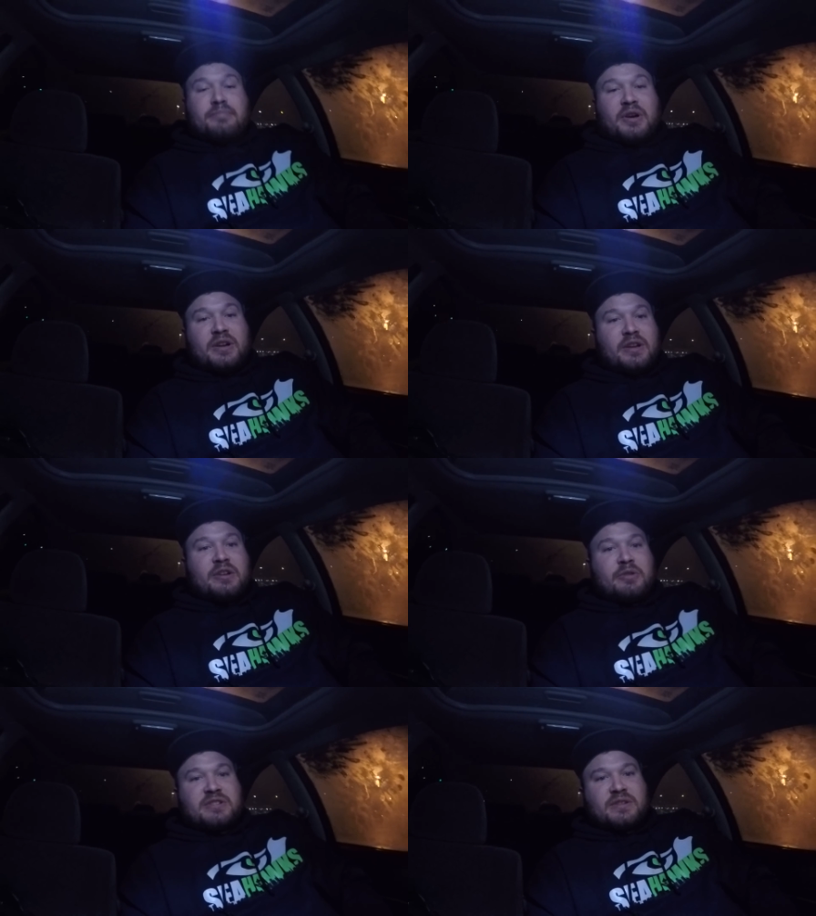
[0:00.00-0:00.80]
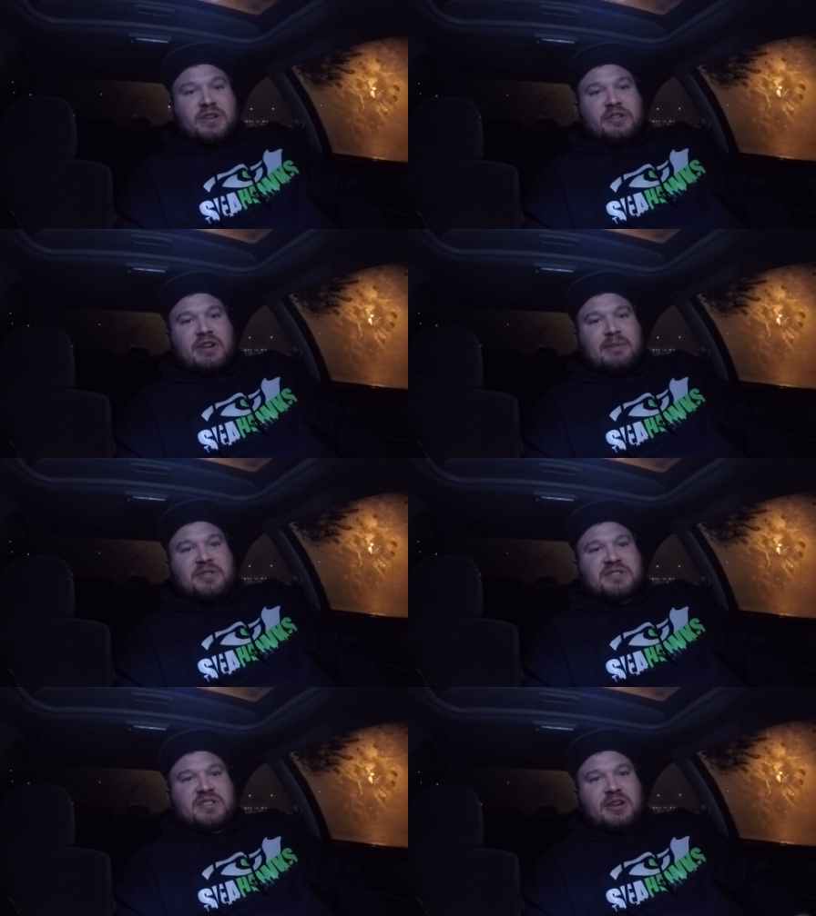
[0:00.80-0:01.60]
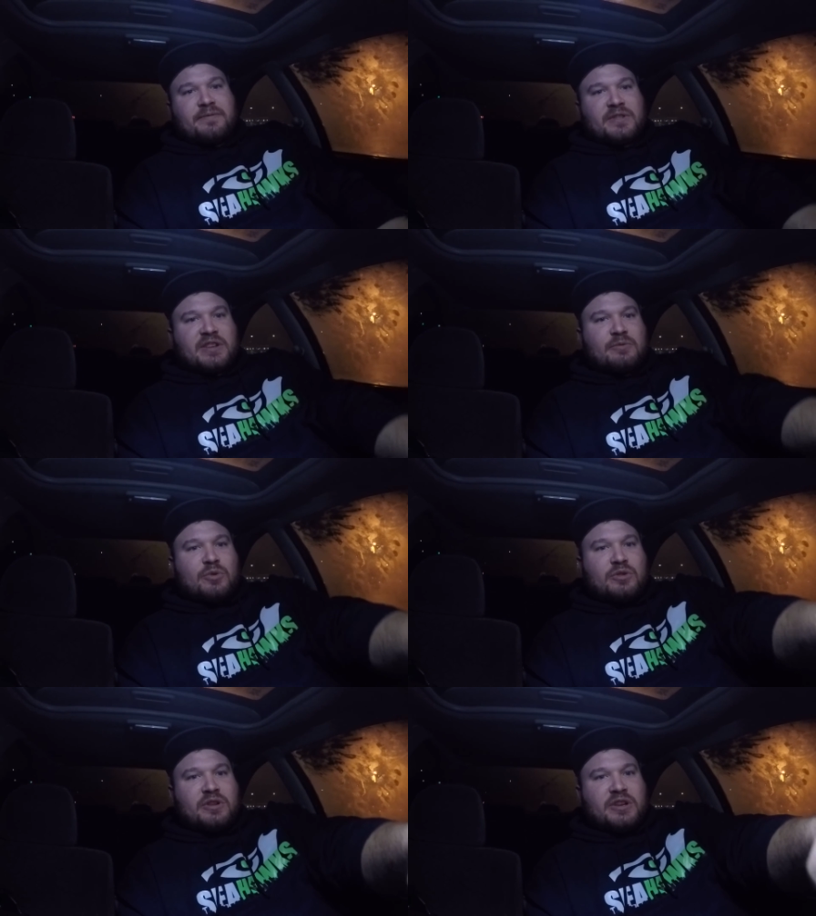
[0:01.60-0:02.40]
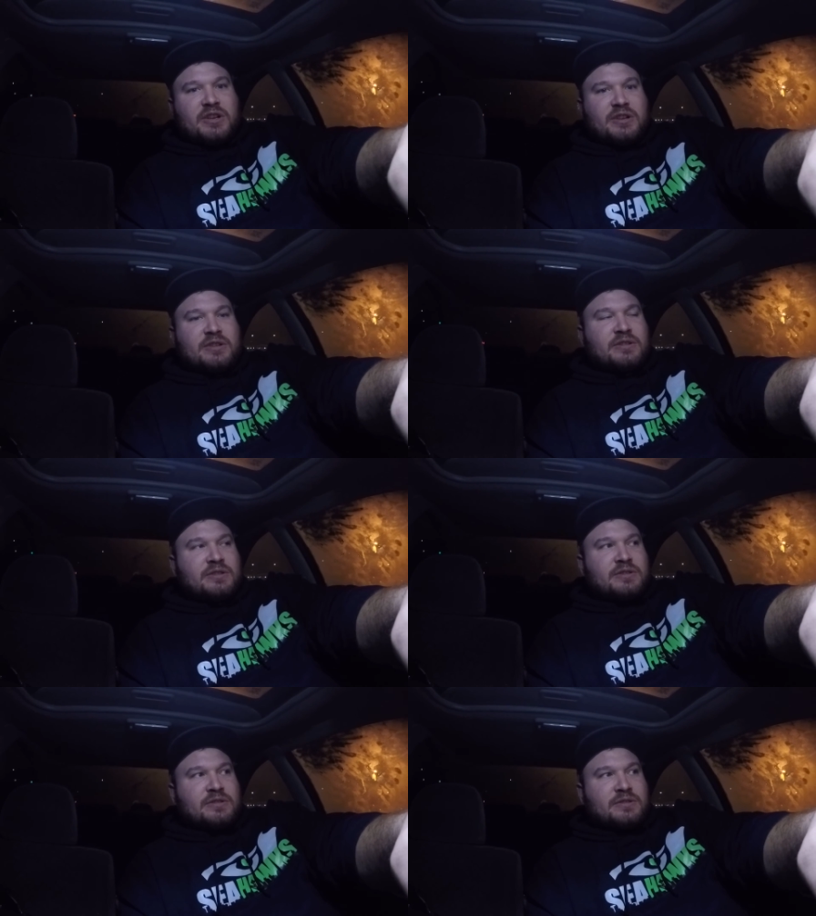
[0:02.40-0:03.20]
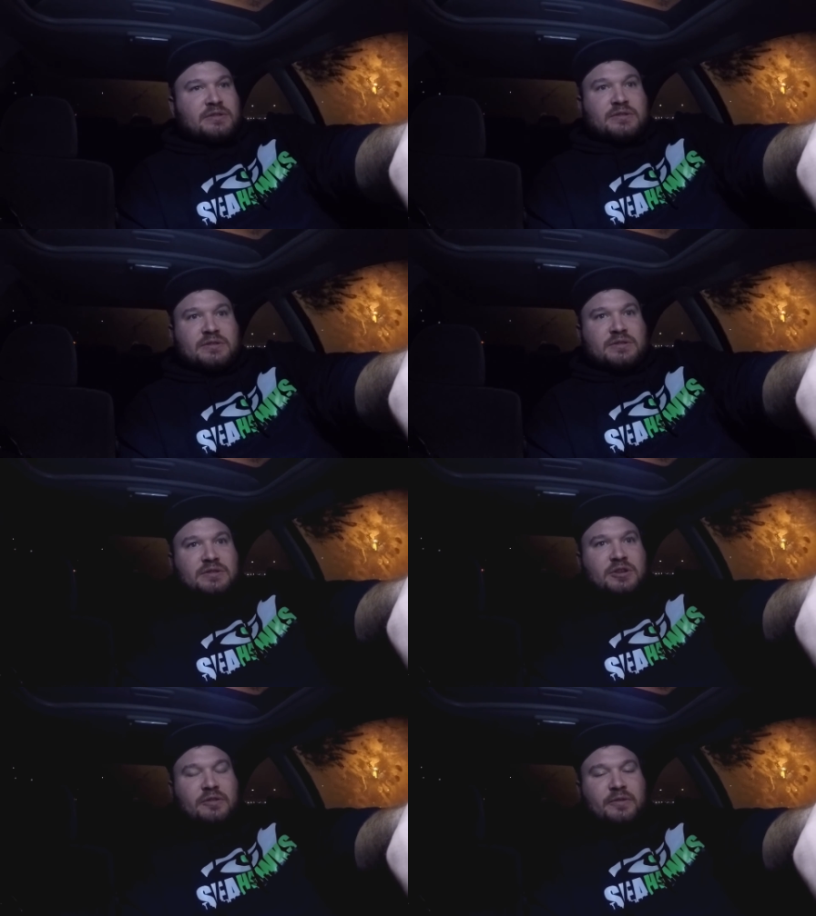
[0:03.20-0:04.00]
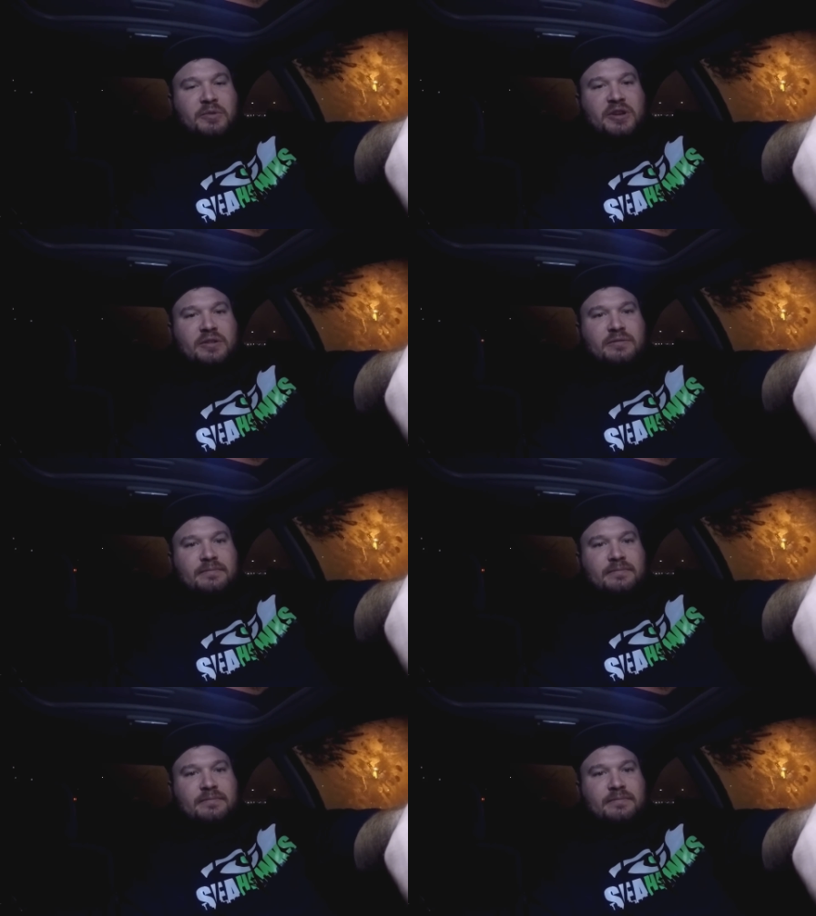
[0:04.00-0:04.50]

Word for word: But anyways, I'm gonna grab this stuff and then we'll uh, go from there